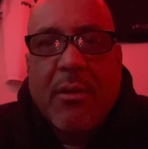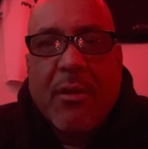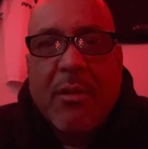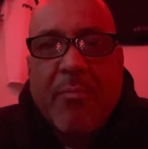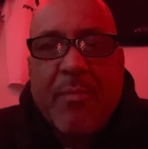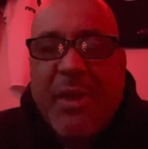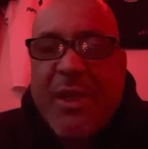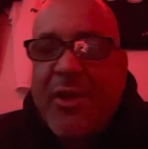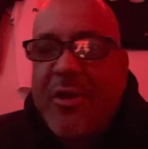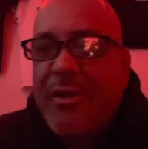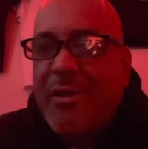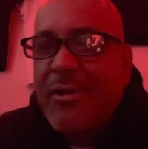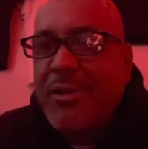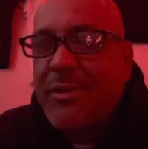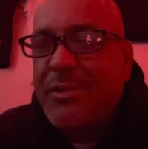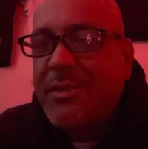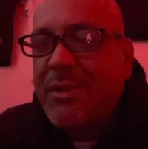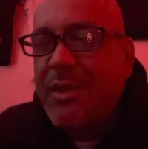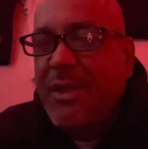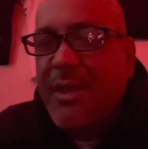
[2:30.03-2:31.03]

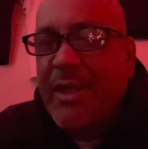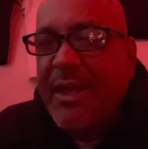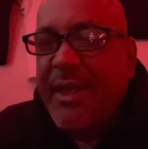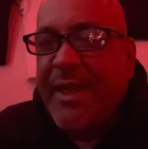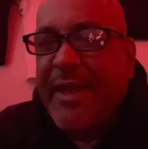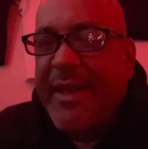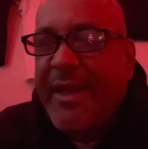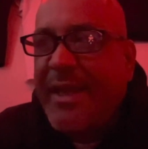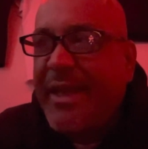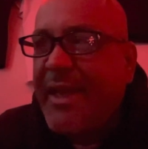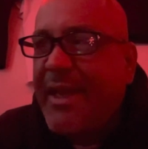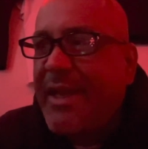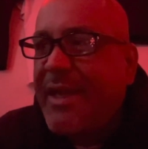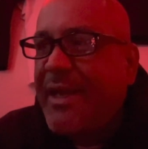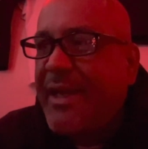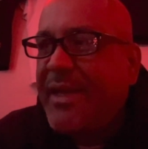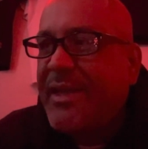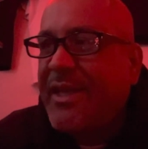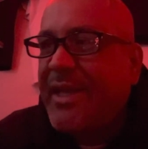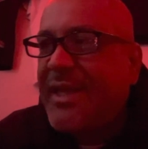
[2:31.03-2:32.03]
Because
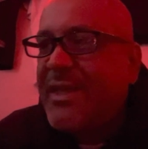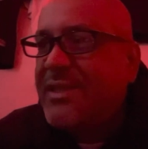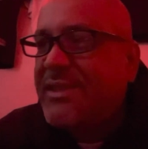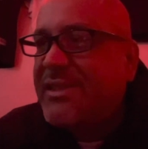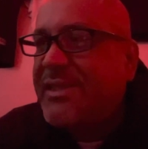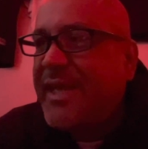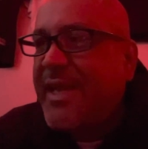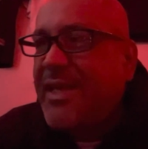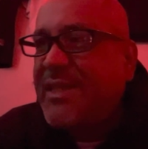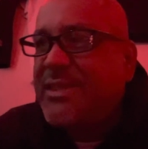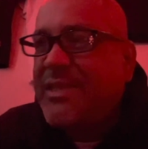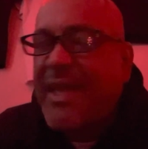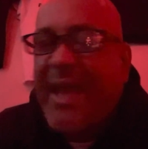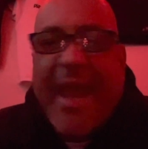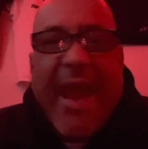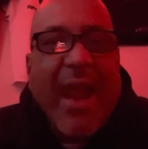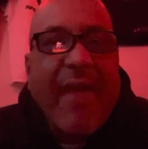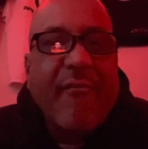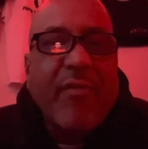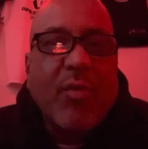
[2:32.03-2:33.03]
it says to
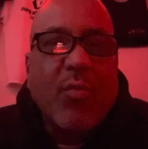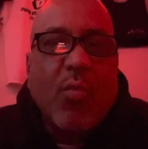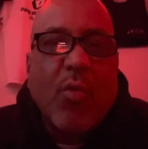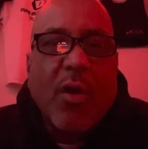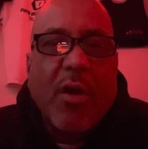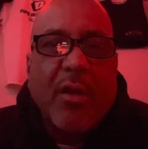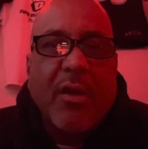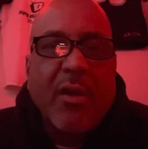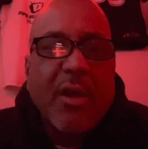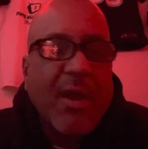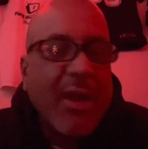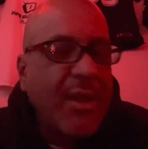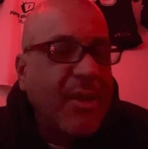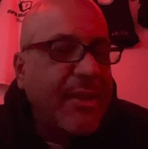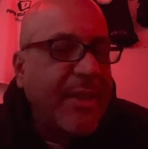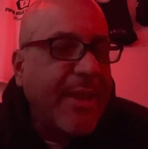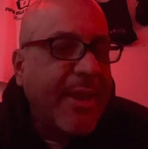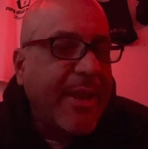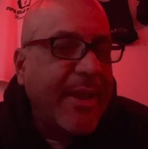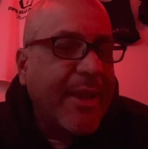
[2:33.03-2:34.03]
everyone
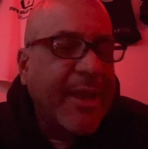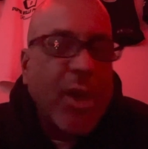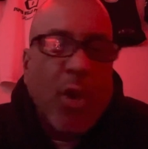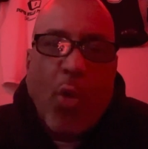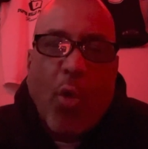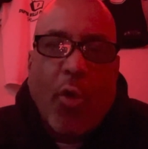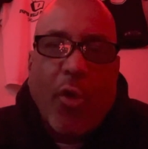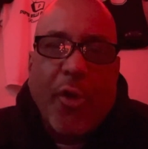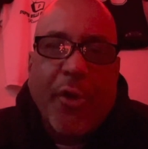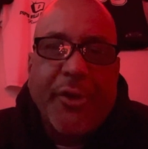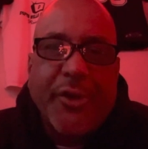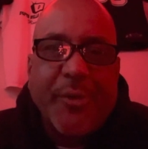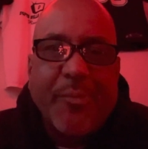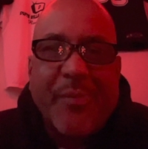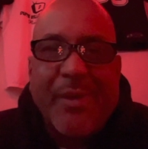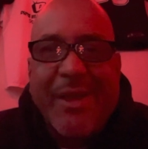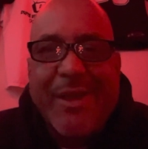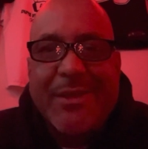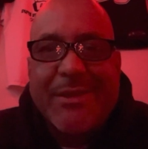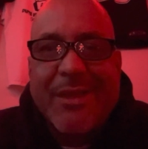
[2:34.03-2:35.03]
that in order to
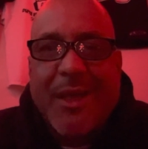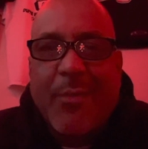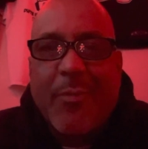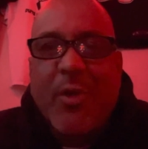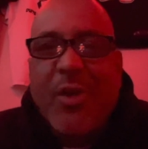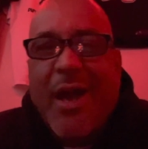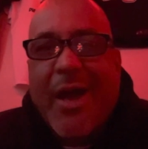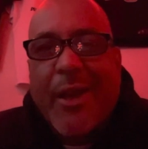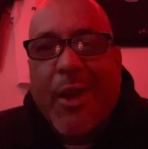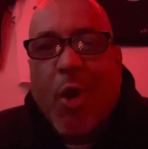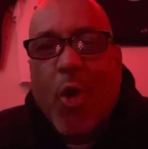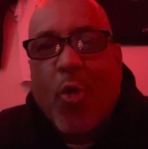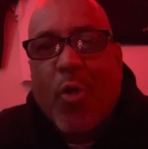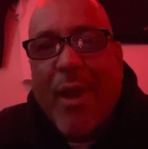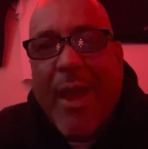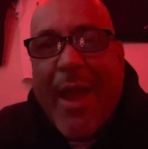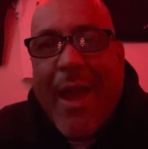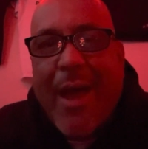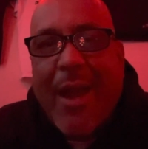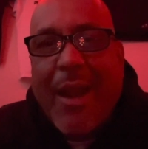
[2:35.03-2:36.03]
be something, you got to go to
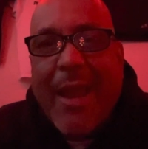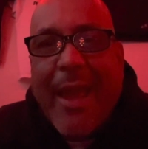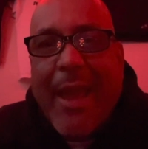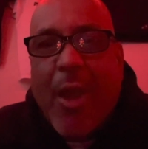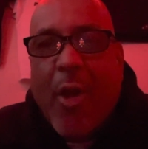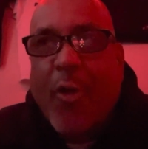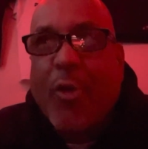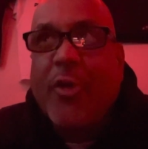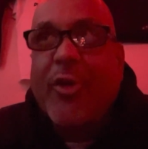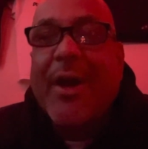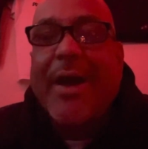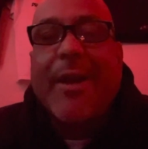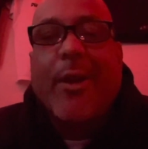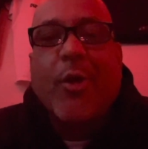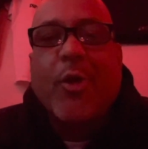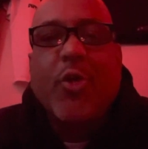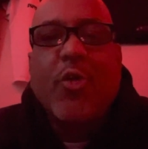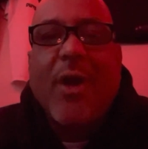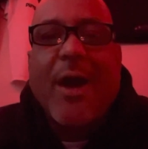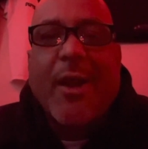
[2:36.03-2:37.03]
L.A. or you got
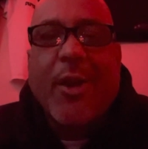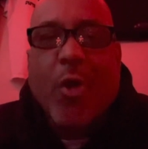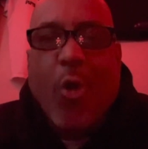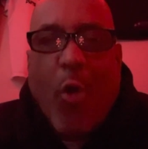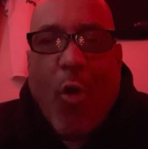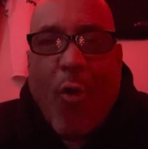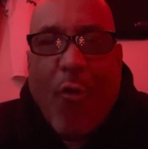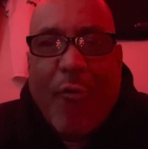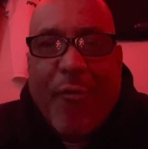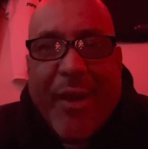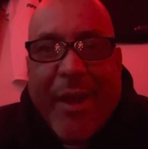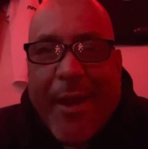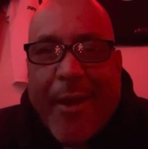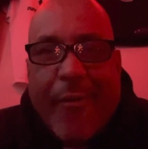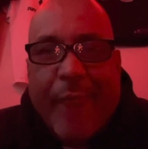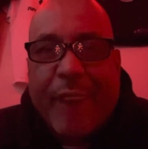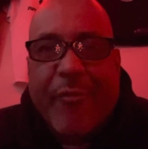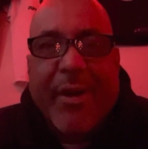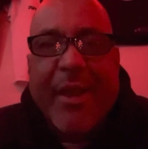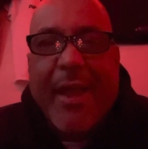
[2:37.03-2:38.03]
to go over there
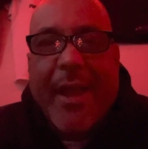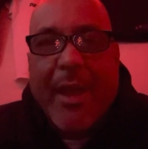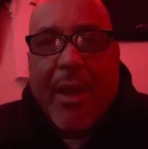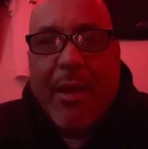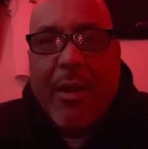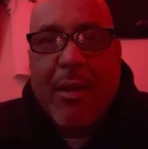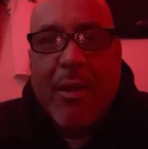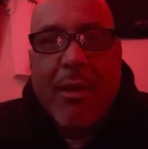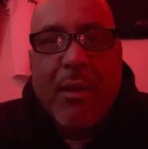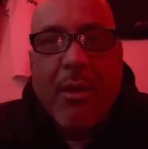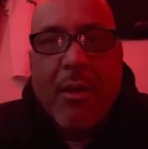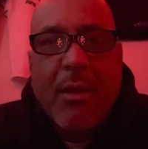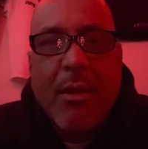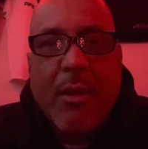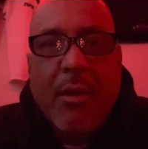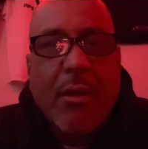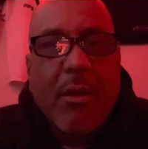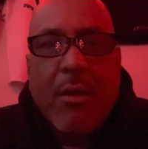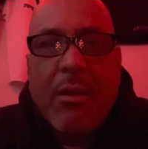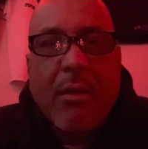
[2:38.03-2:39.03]
for that.
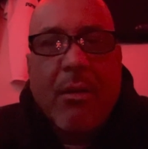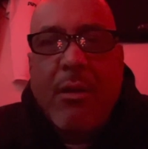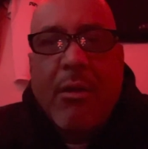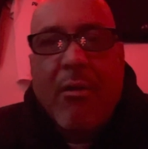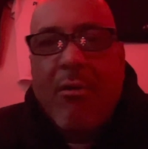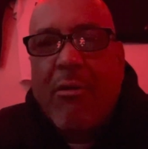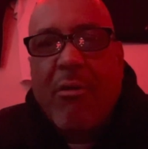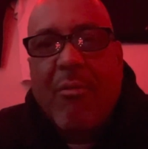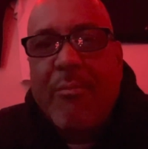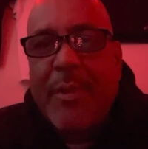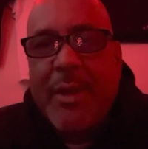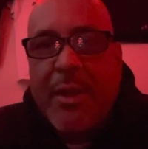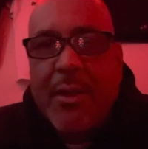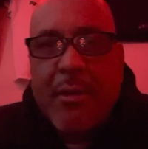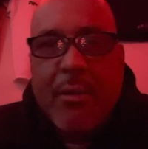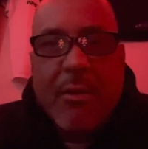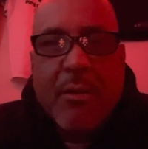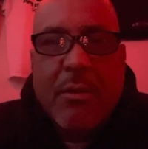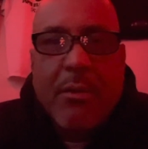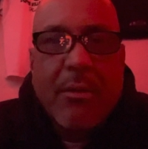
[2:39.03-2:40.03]
No, homie. You
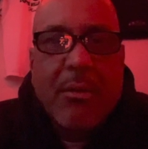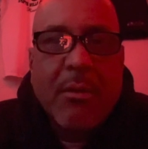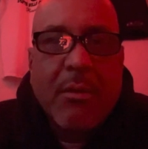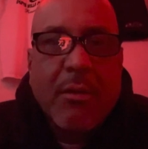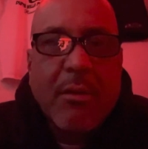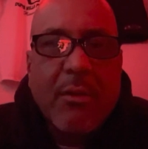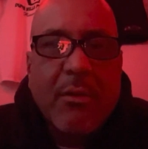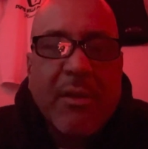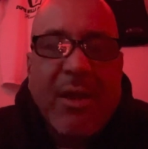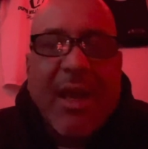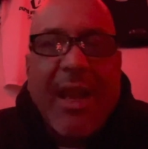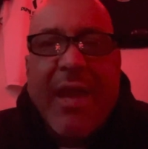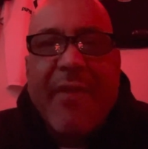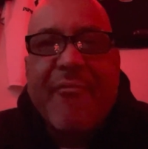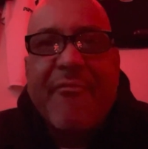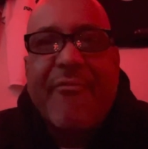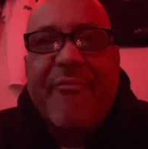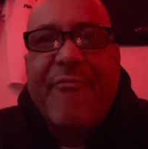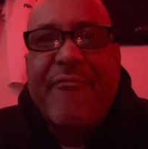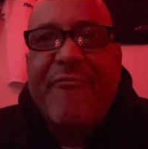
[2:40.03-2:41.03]
got life
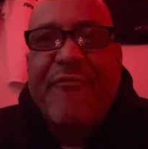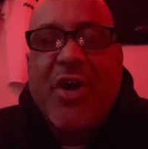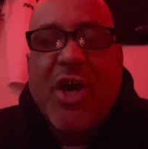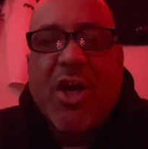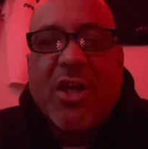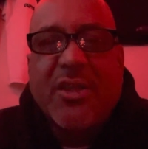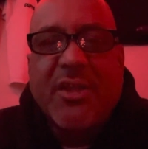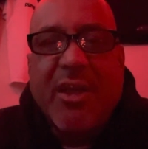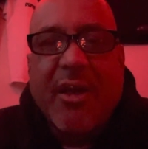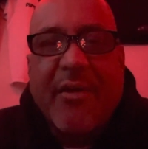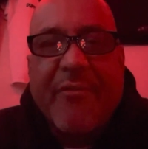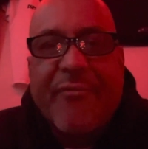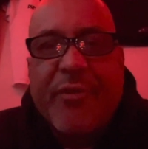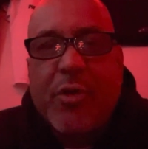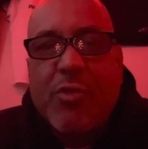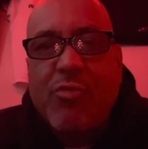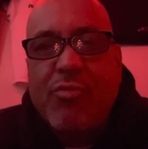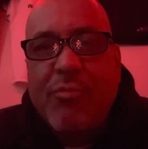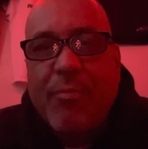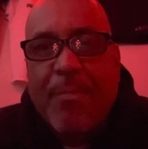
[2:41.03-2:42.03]
fucked up,
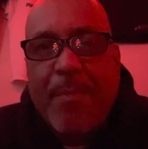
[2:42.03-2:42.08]
fool.